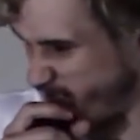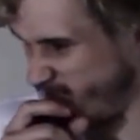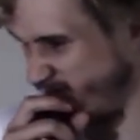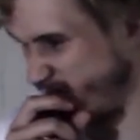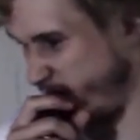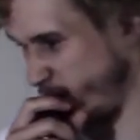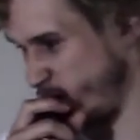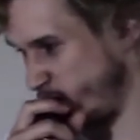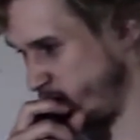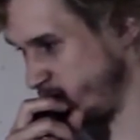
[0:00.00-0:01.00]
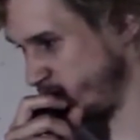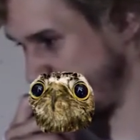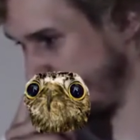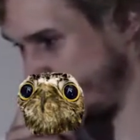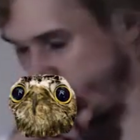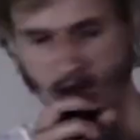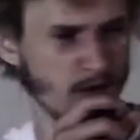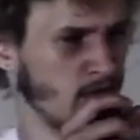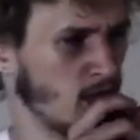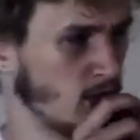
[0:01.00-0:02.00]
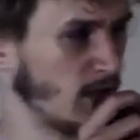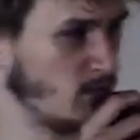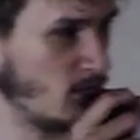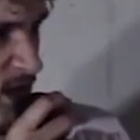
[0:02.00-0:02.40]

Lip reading: he does heroin and shit? No, like,